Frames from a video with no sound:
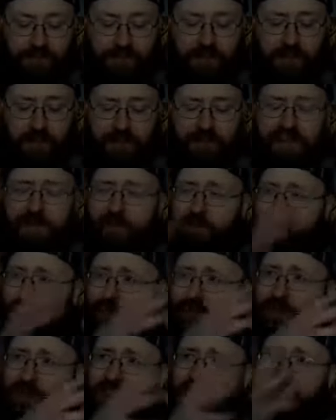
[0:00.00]
But in that first
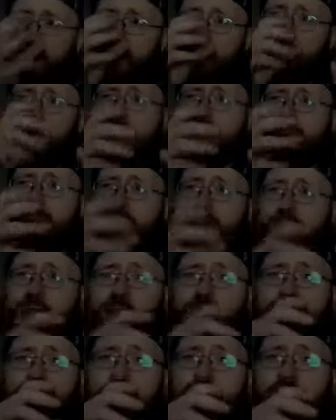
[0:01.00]
season, that's kind of what it led
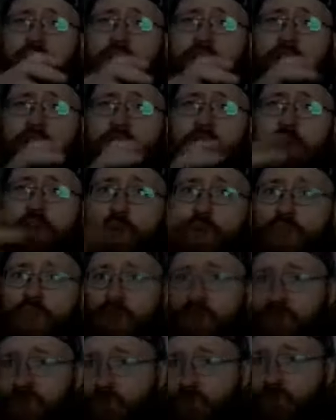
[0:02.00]
up to, where you have
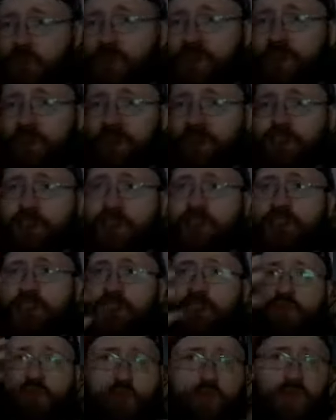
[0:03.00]
these two-minute
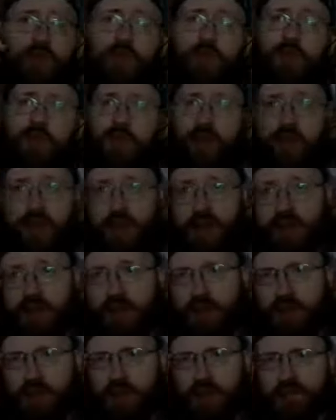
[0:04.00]
sections where,
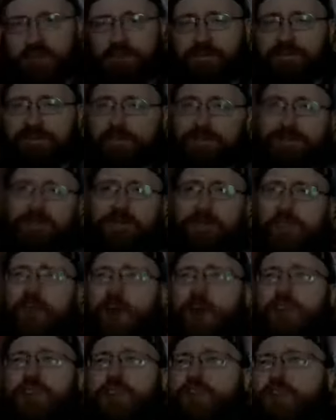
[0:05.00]

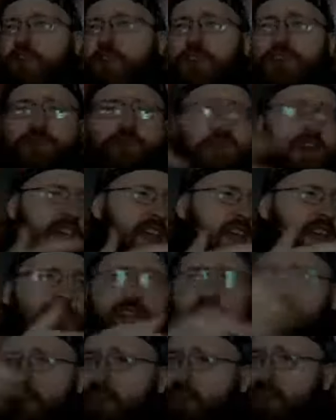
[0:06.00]
oh, the song's playing,
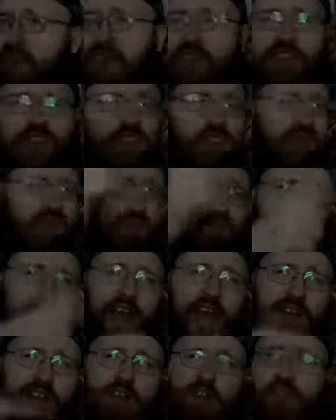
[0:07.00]
you're exciting, it's
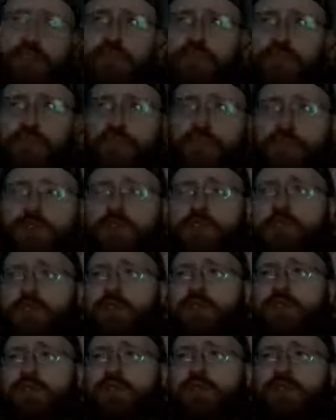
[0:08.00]
blasting all these
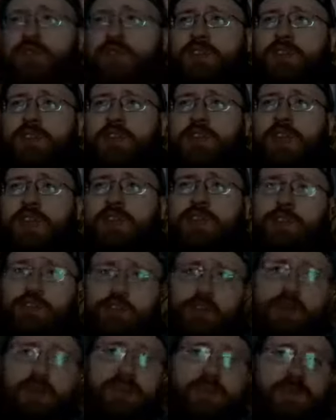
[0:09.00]
creatures, and the
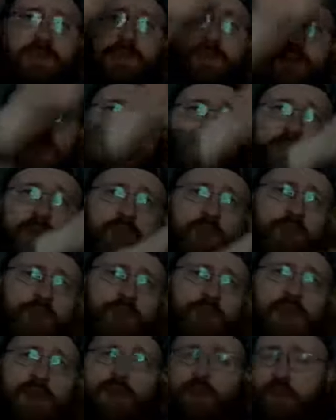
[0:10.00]
jumping from platform to
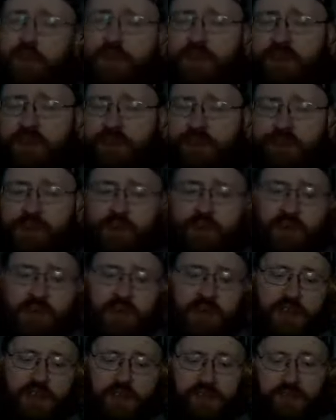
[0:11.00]
platform like a video
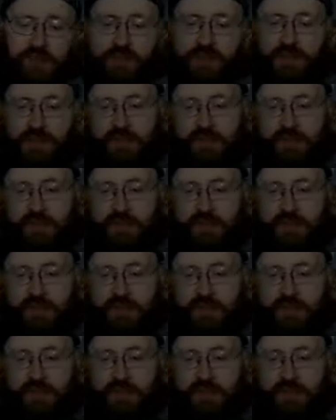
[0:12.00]
game.